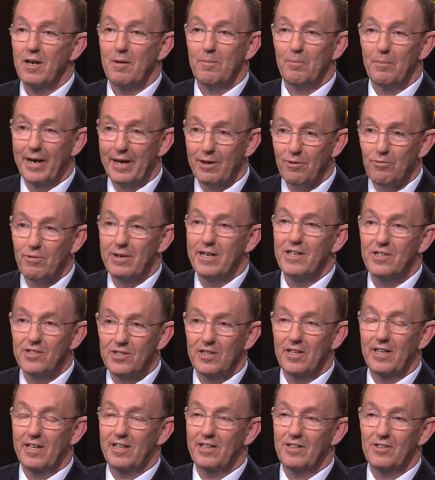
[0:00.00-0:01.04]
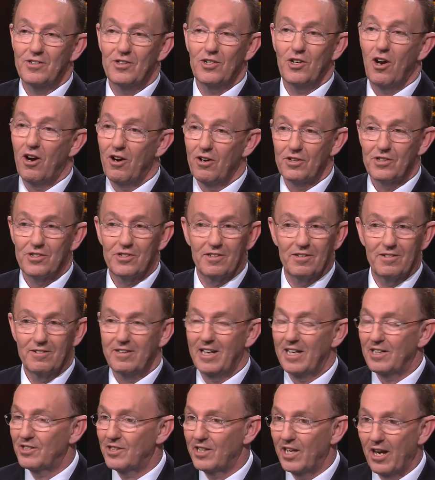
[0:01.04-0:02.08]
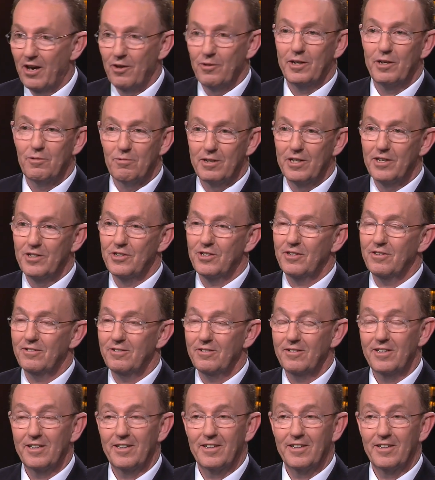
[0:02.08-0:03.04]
My reason is cost. That's the only reason.